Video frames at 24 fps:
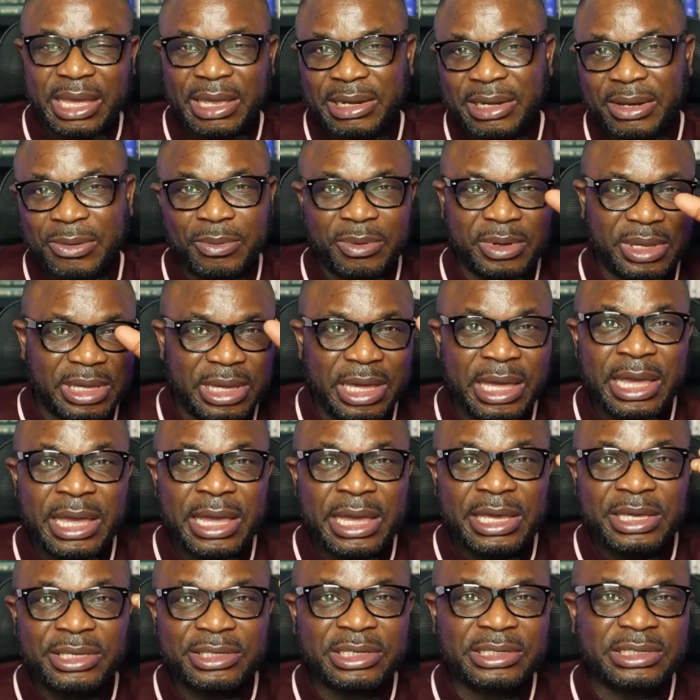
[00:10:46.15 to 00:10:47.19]

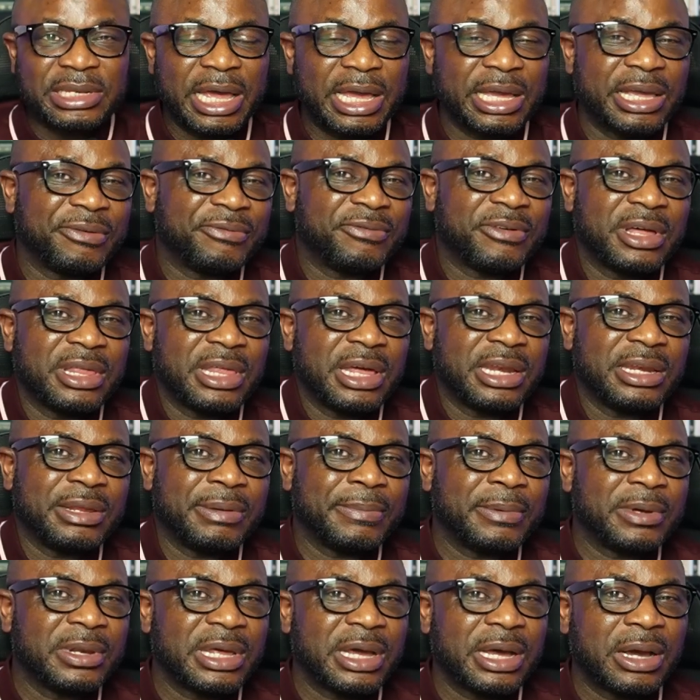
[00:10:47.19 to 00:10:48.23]
It's just like a father and a
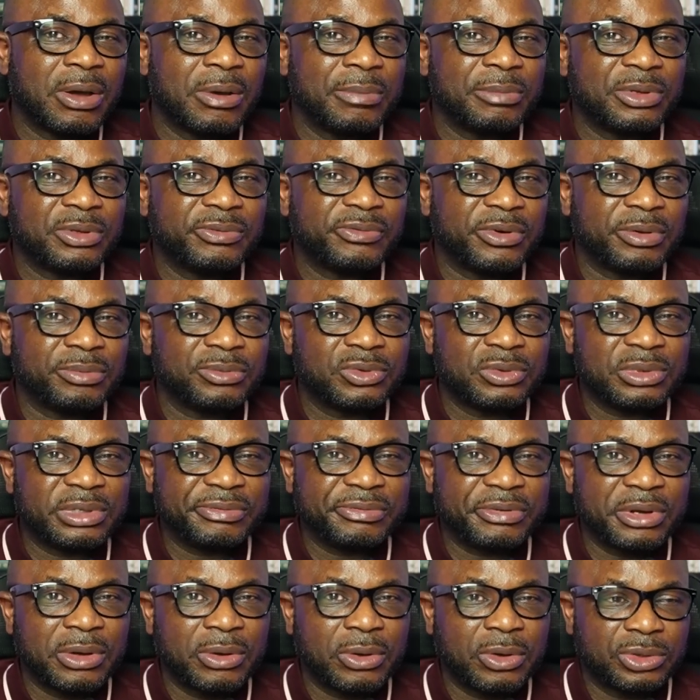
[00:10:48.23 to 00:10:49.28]
mother coming from 2
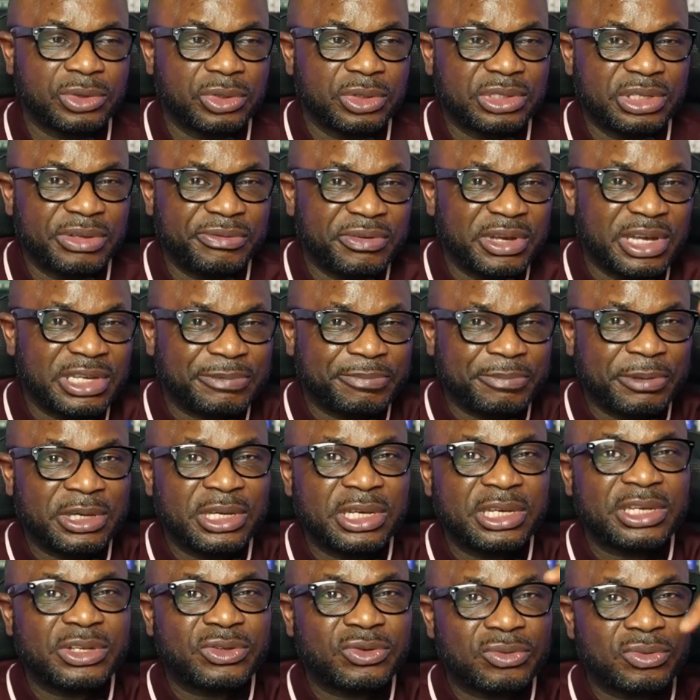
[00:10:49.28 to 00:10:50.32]
different cultures. If you are
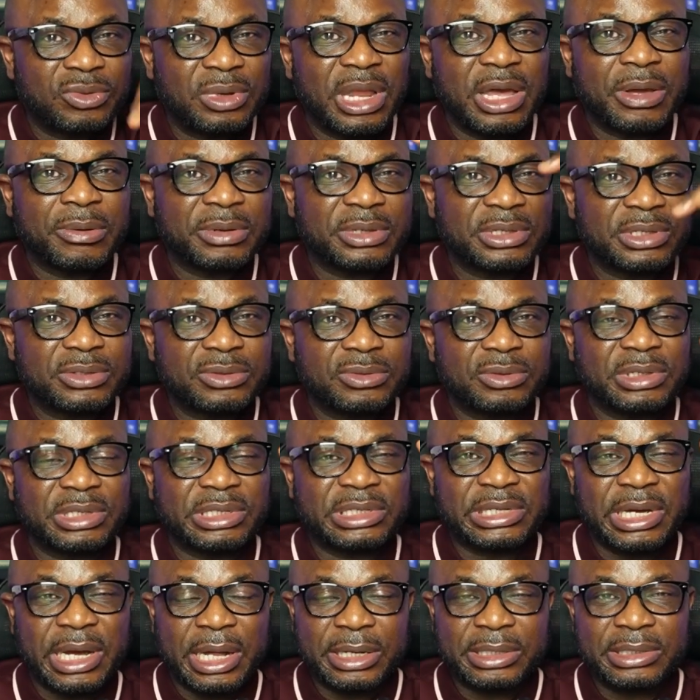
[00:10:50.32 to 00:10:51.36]
speaking the 2 languages to the
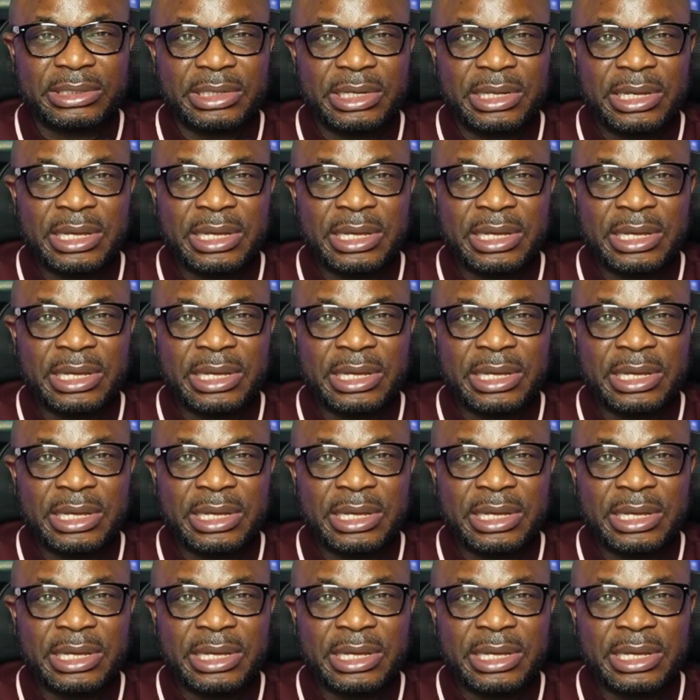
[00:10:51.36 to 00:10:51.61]
child,